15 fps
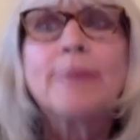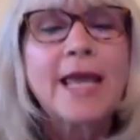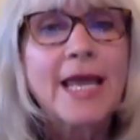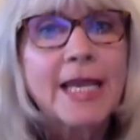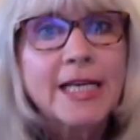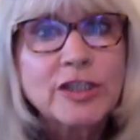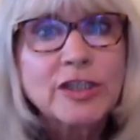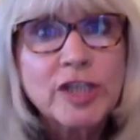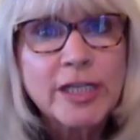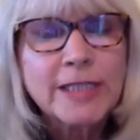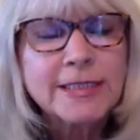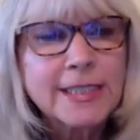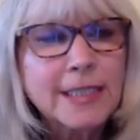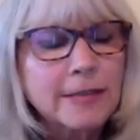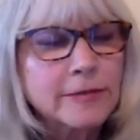Patty
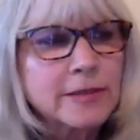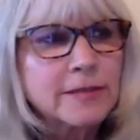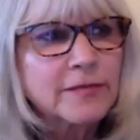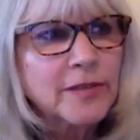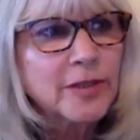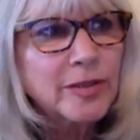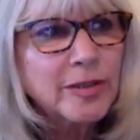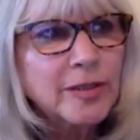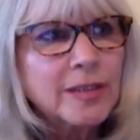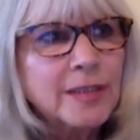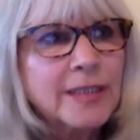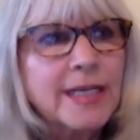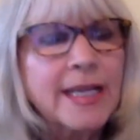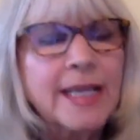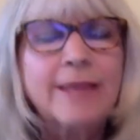Jane's House of
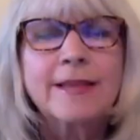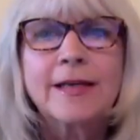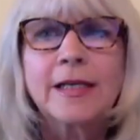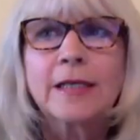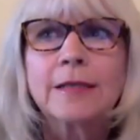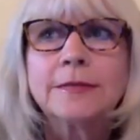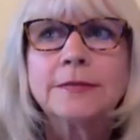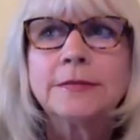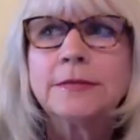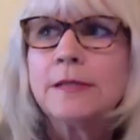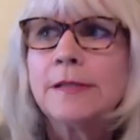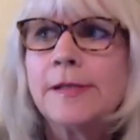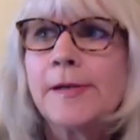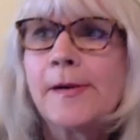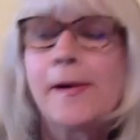Curl. And I thought,
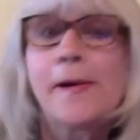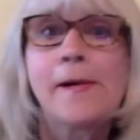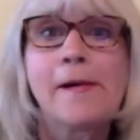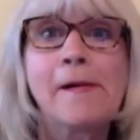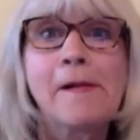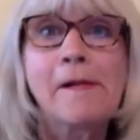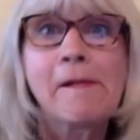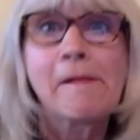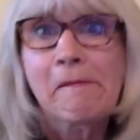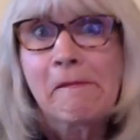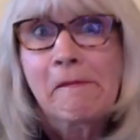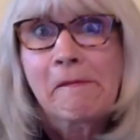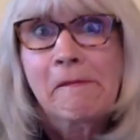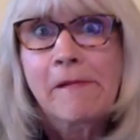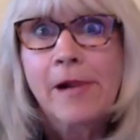huh,
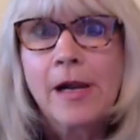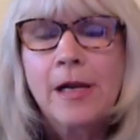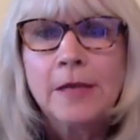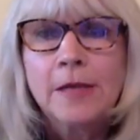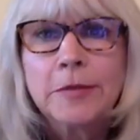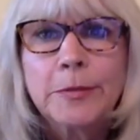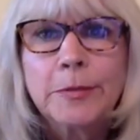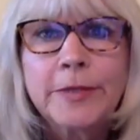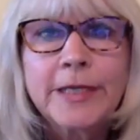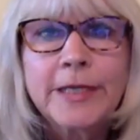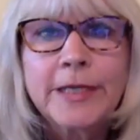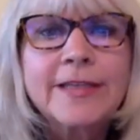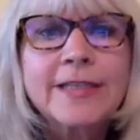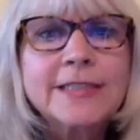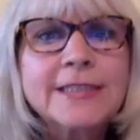well,
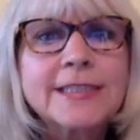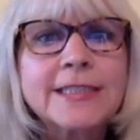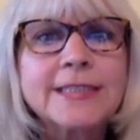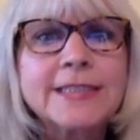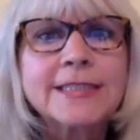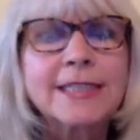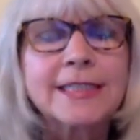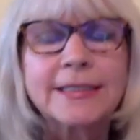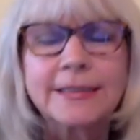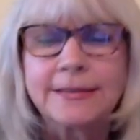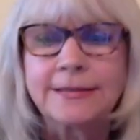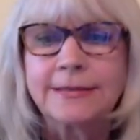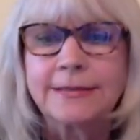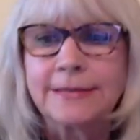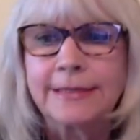whatever this is, uh,
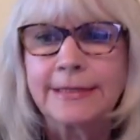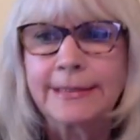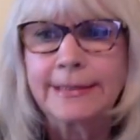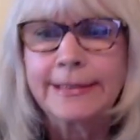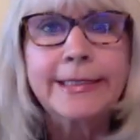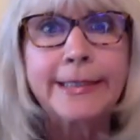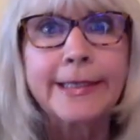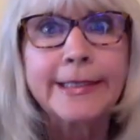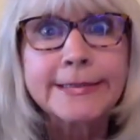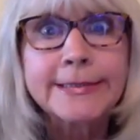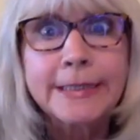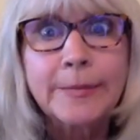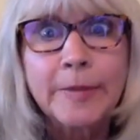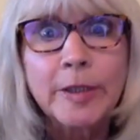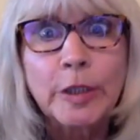I think it had
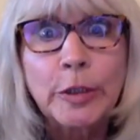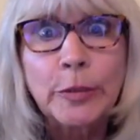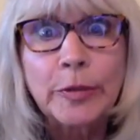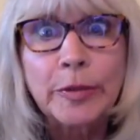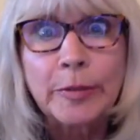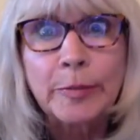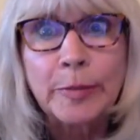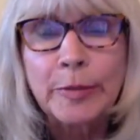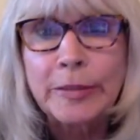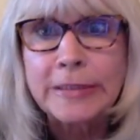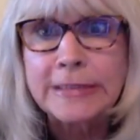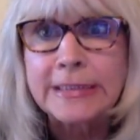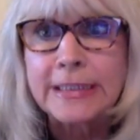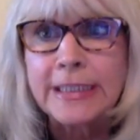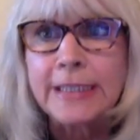something to do with a beauty
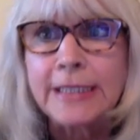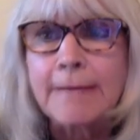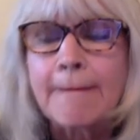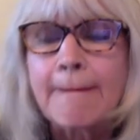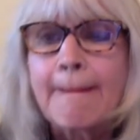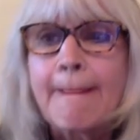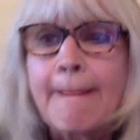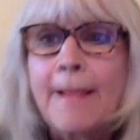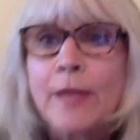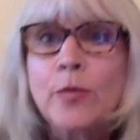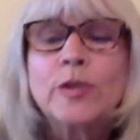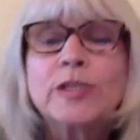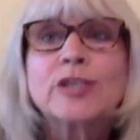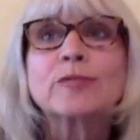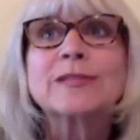salon,
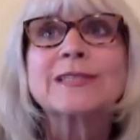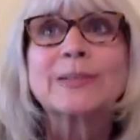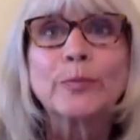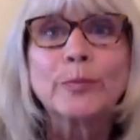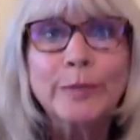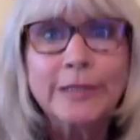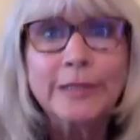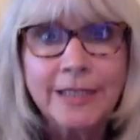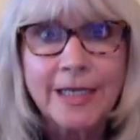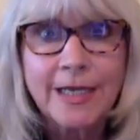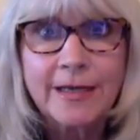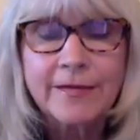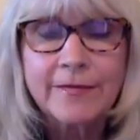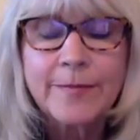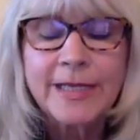which was really
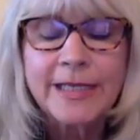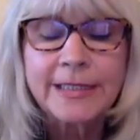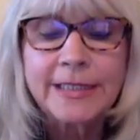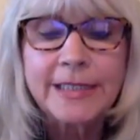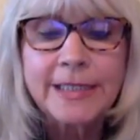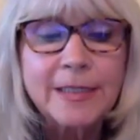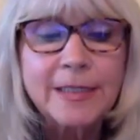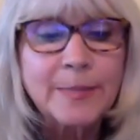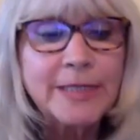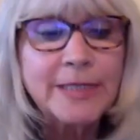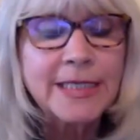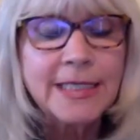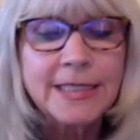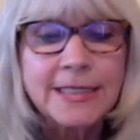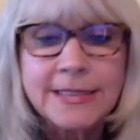out of my league
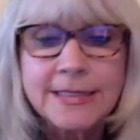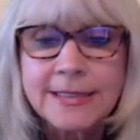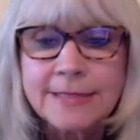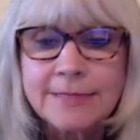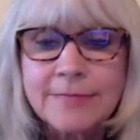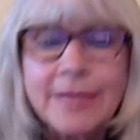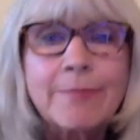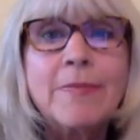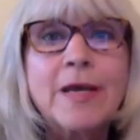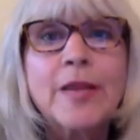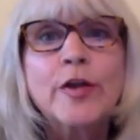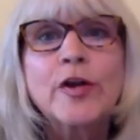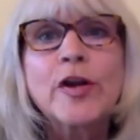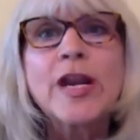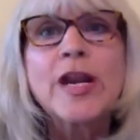because my
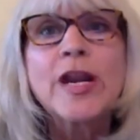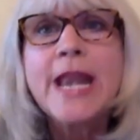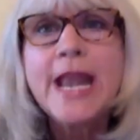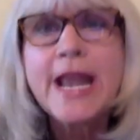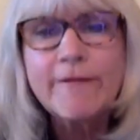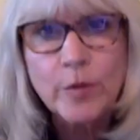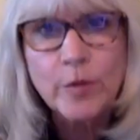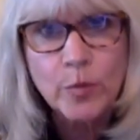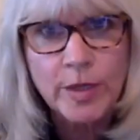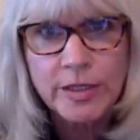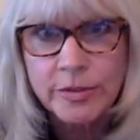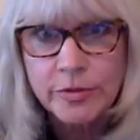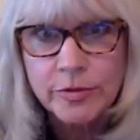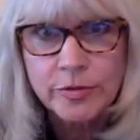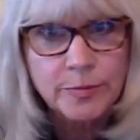mother never
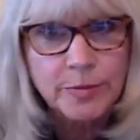went to